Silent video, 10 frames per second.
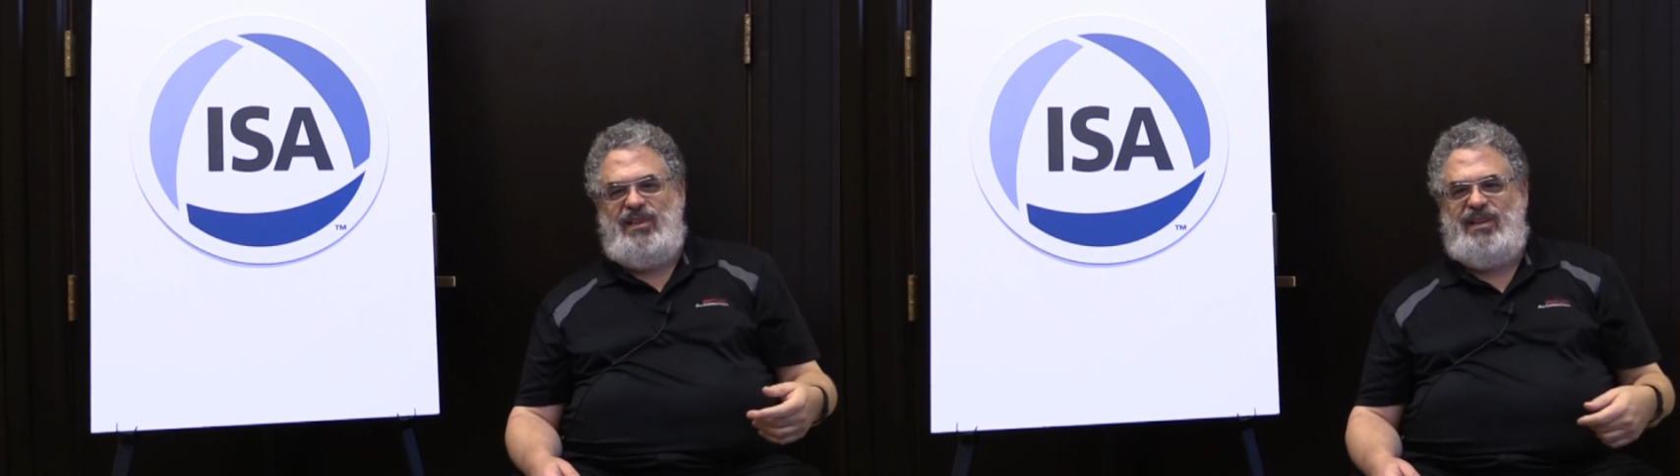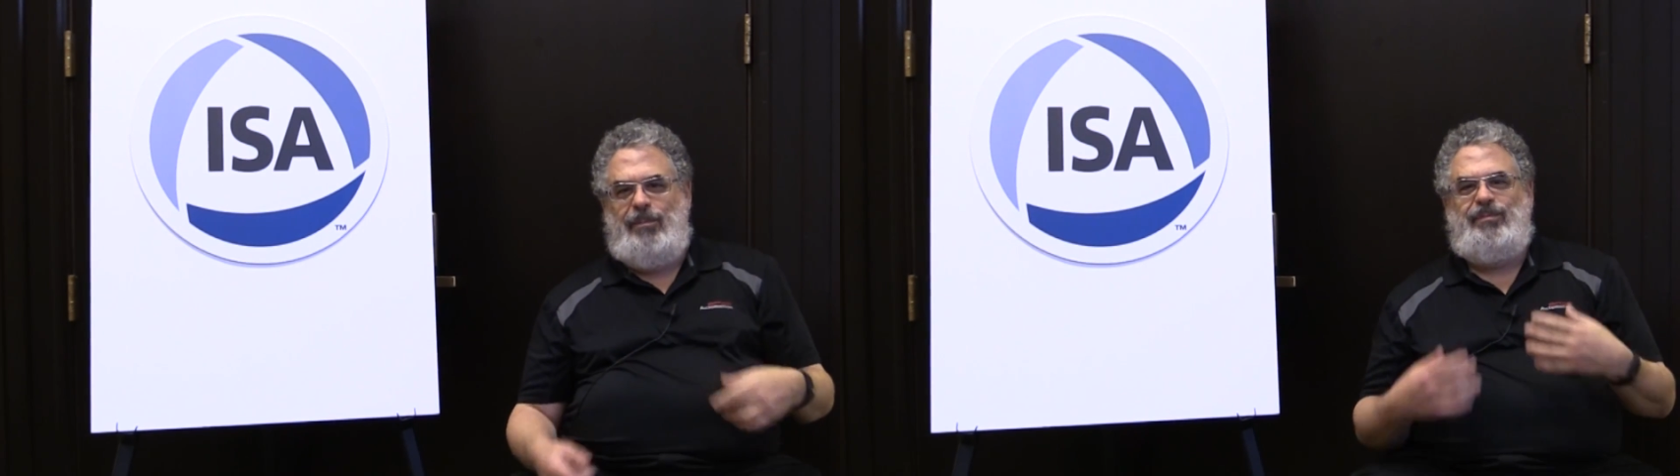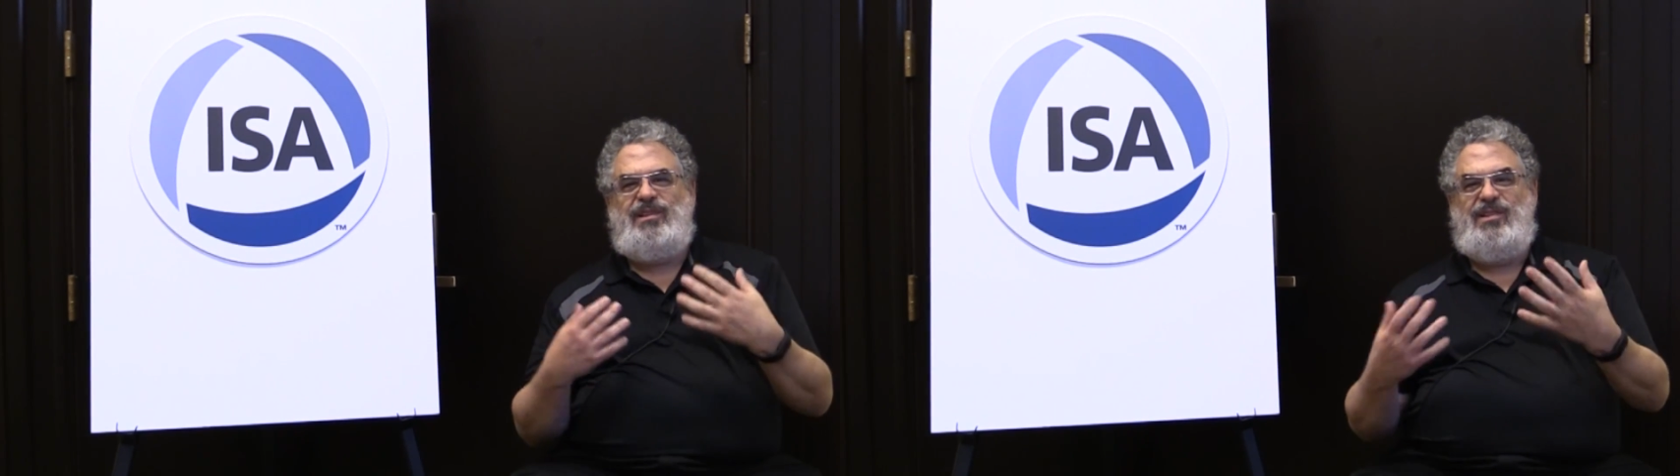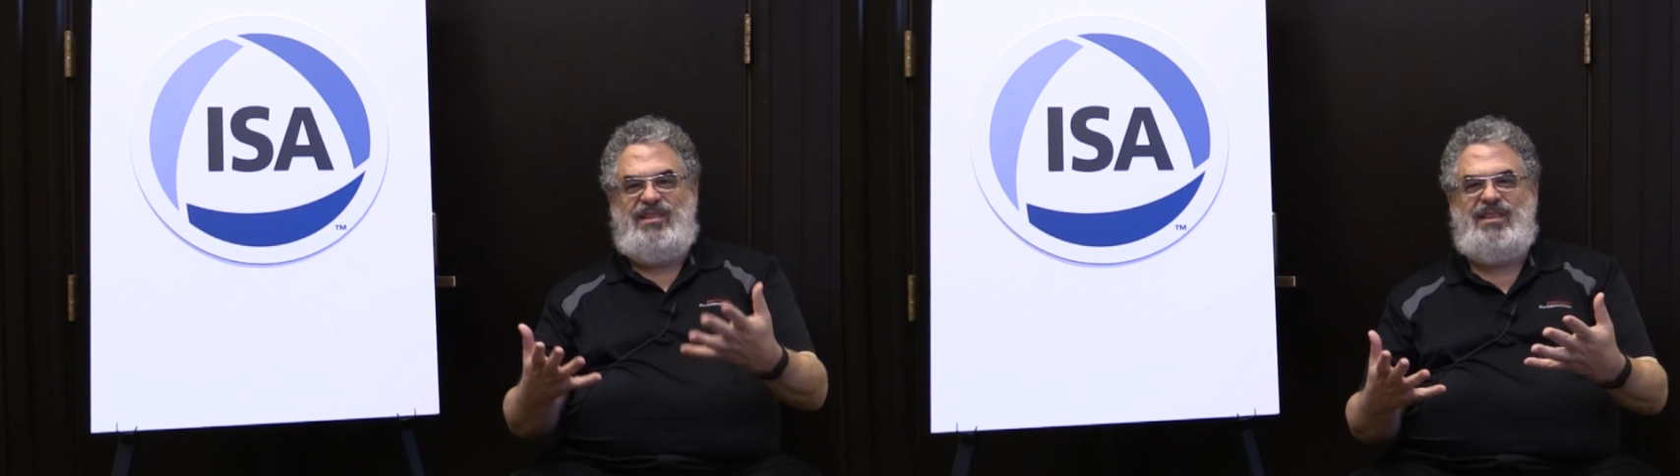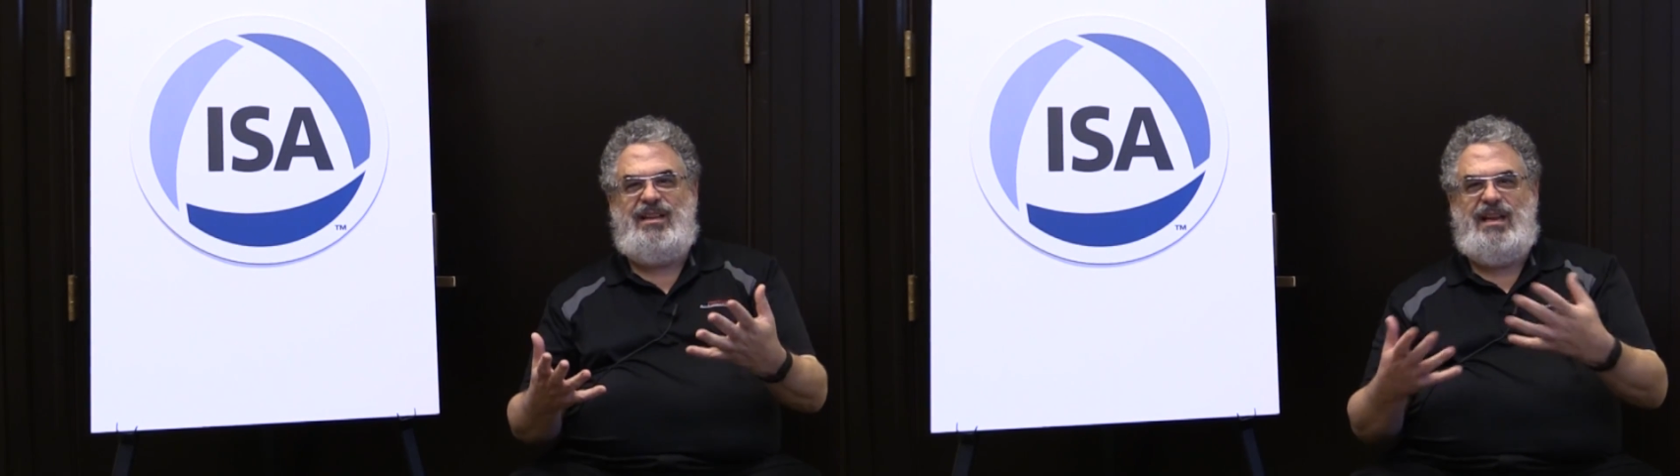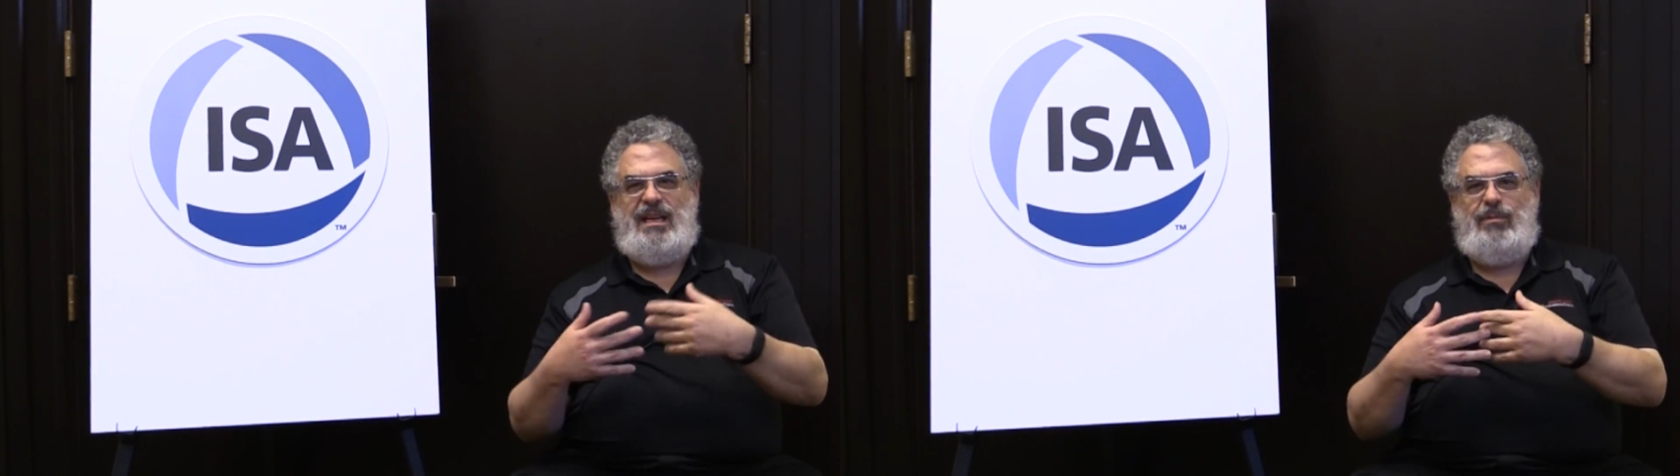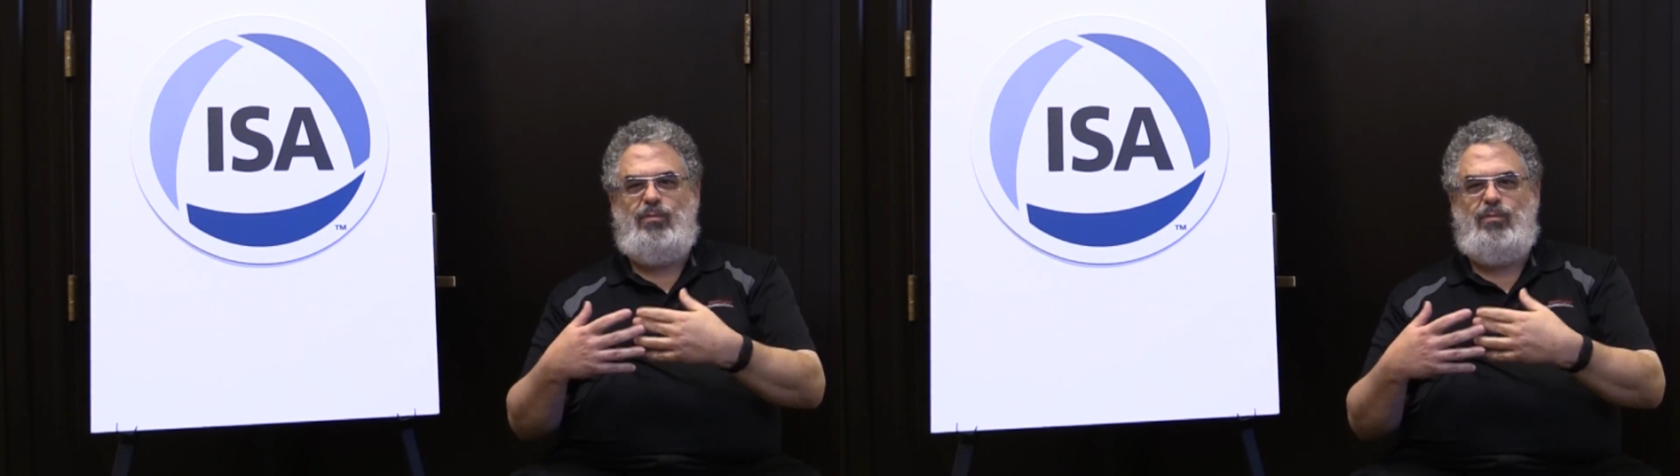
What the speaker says: to dump to the city